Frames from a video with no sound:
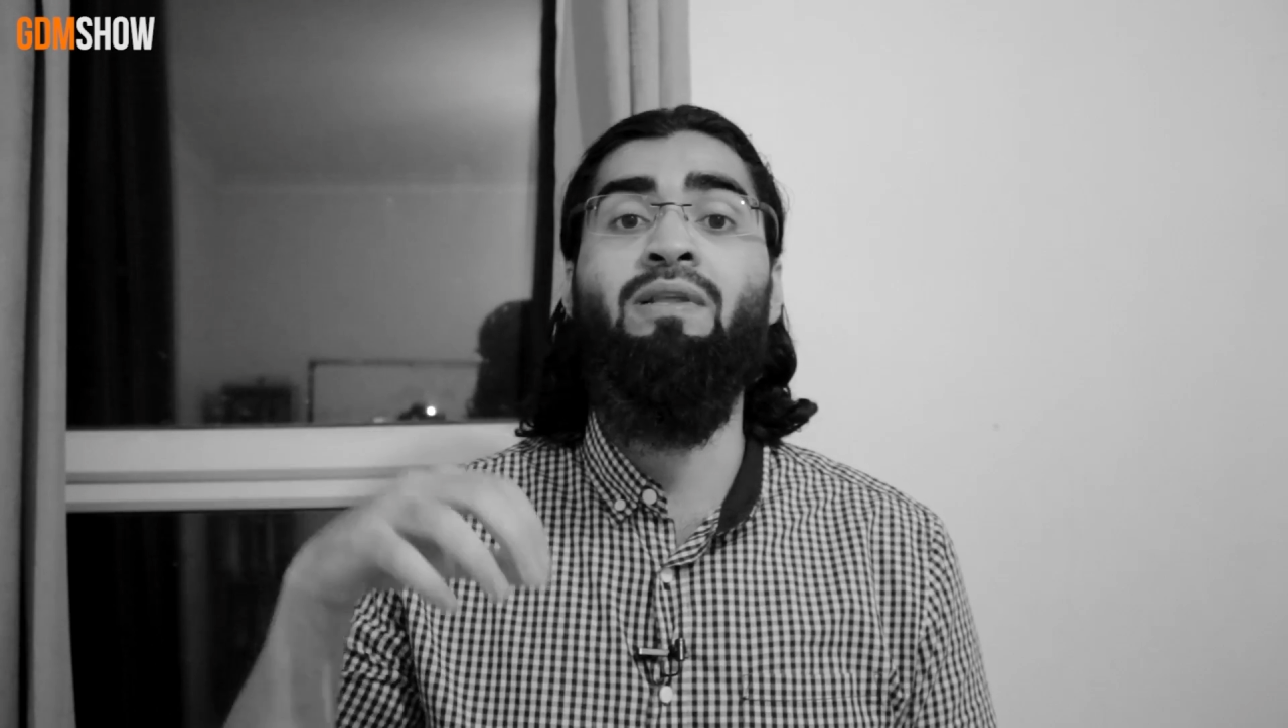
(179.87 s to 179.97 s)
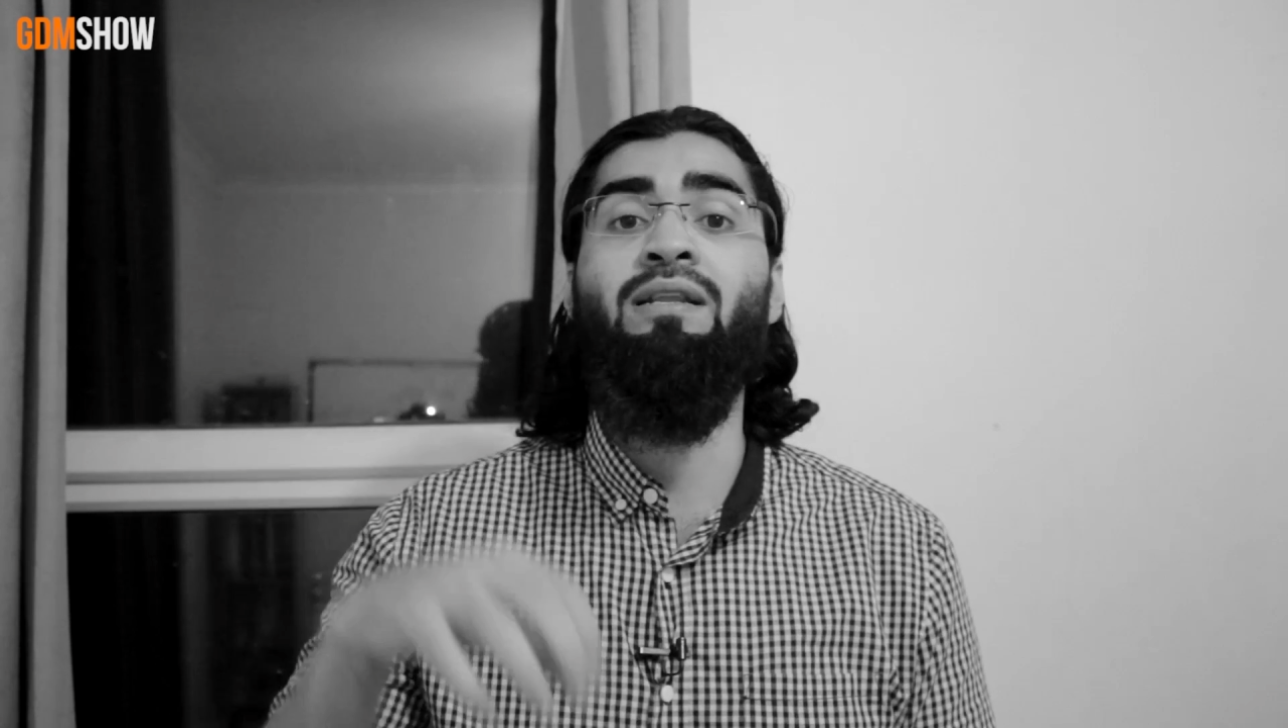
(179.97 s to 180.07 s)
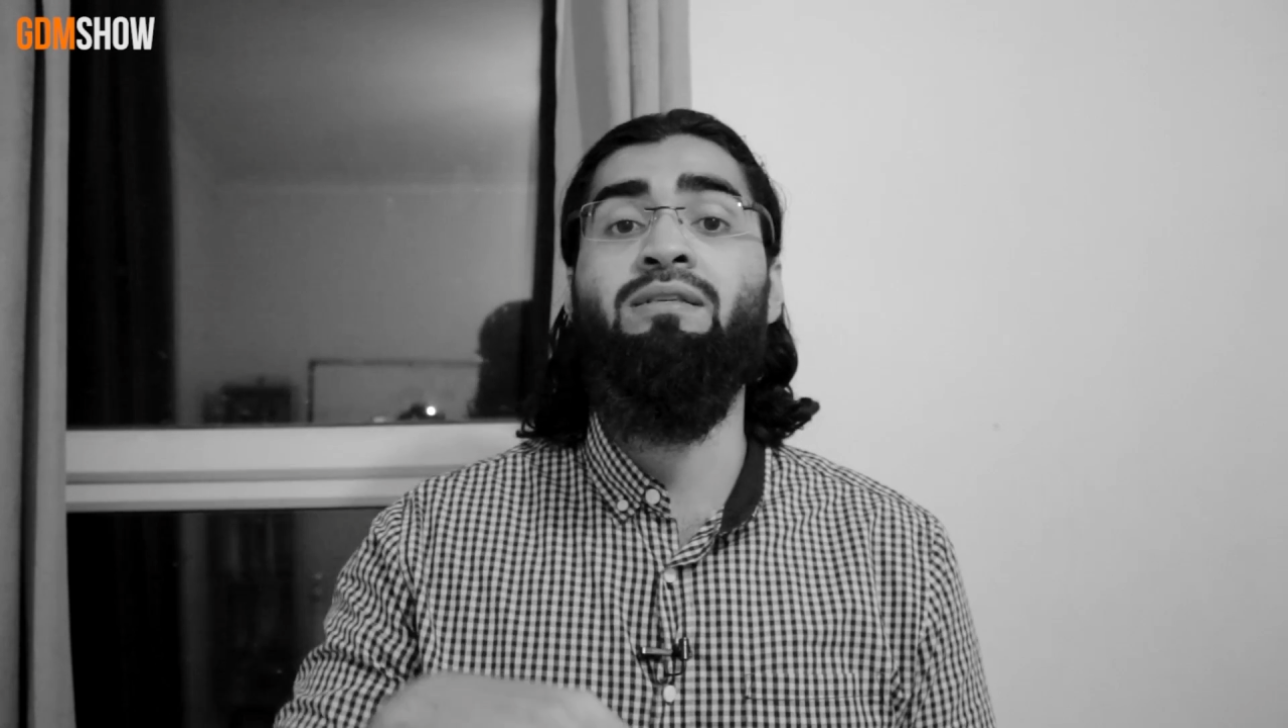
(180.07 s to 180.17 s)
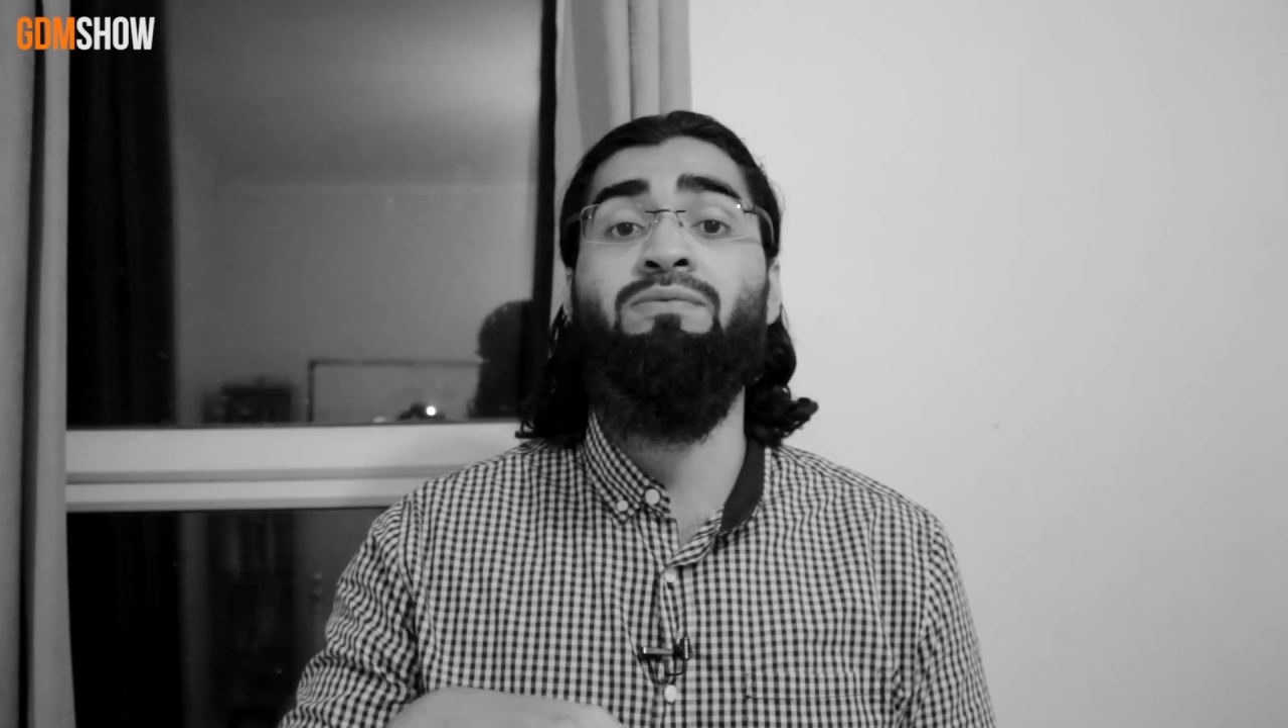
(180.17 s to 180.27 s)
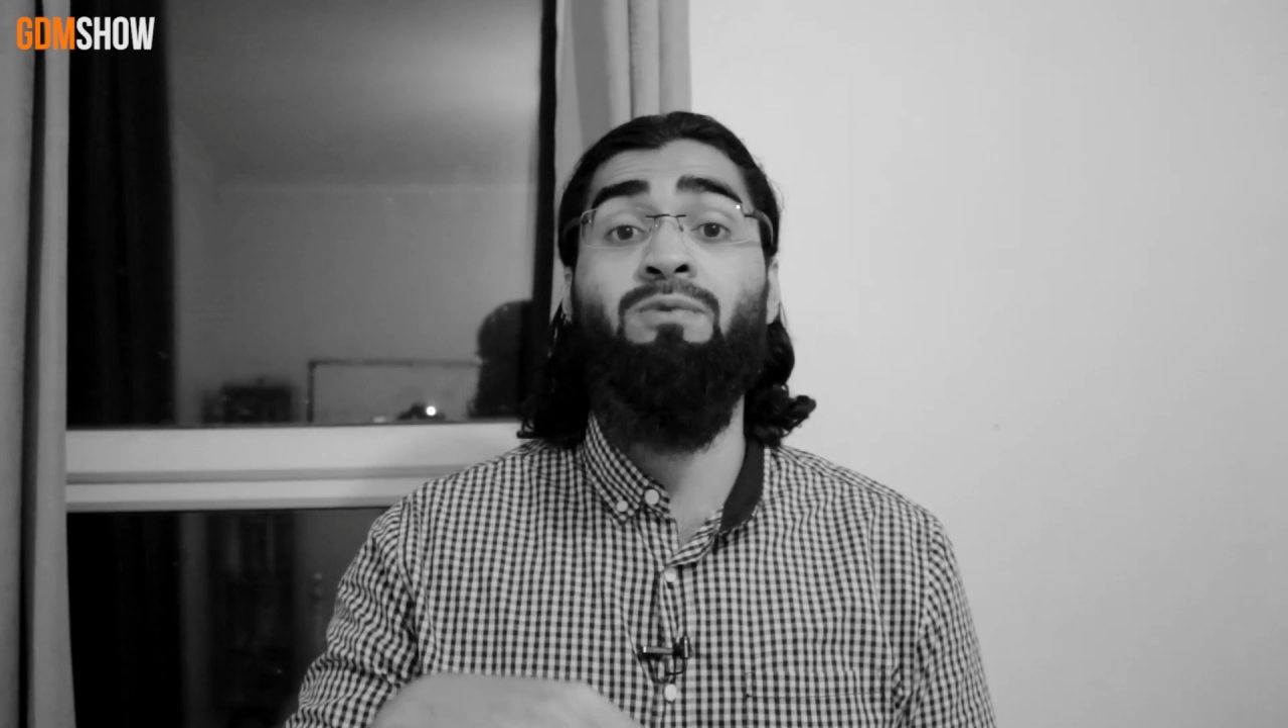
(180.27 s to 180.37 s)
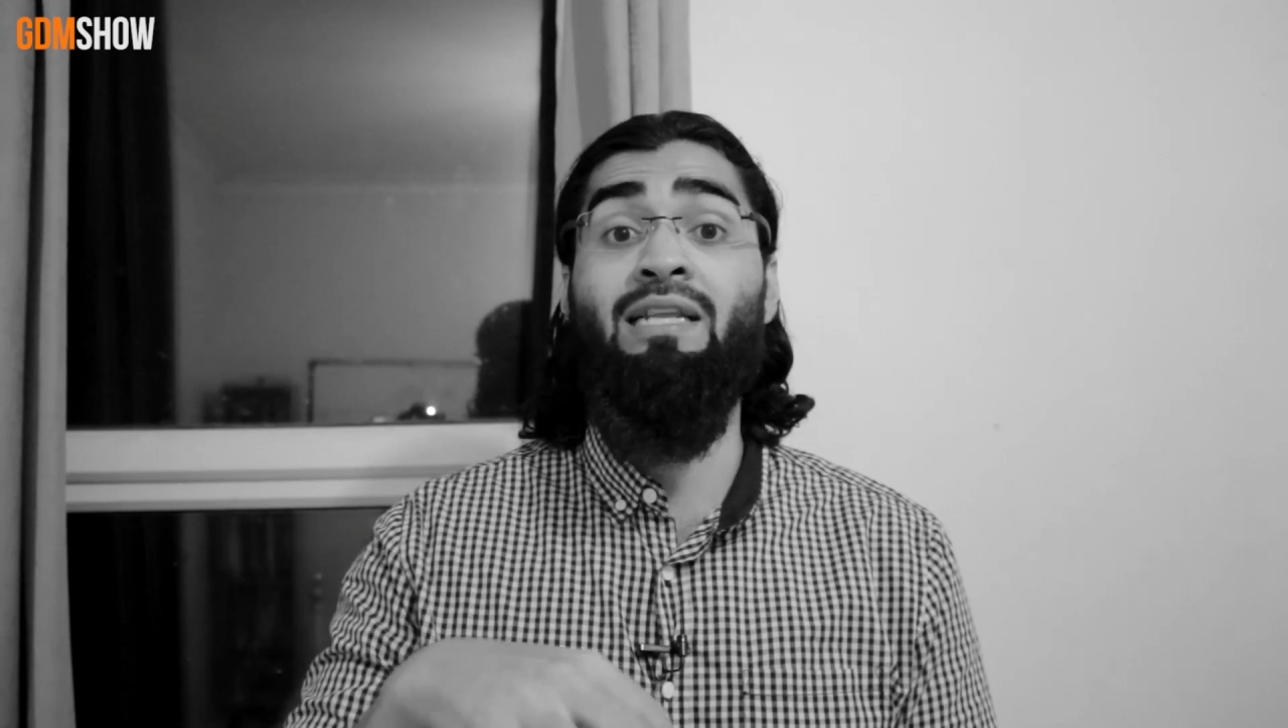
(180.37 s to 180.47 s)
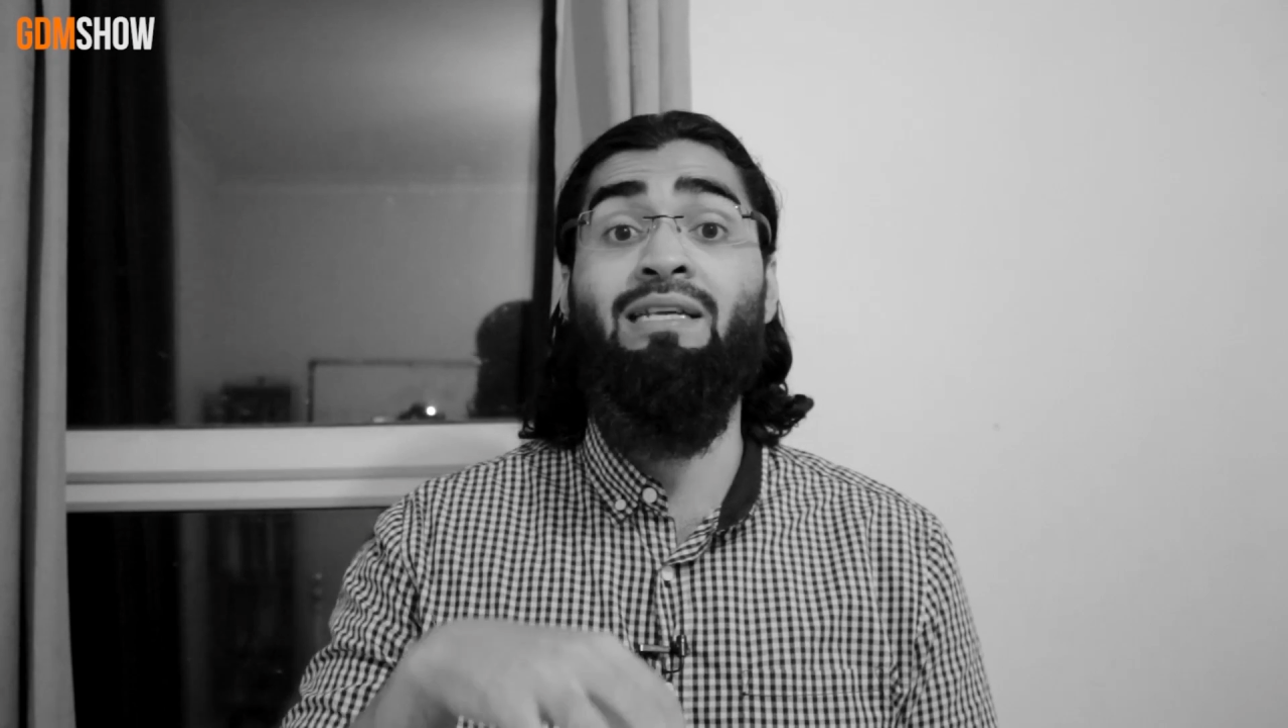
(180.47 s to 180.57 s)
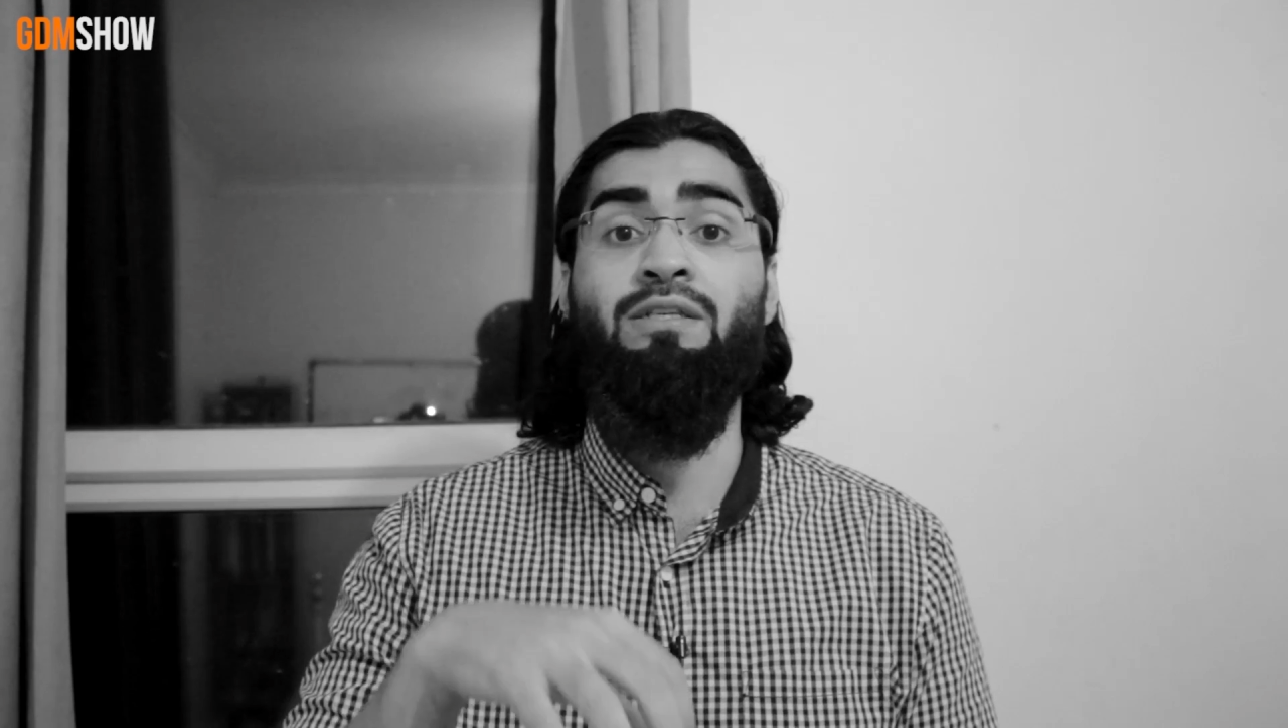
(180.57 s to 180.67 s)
within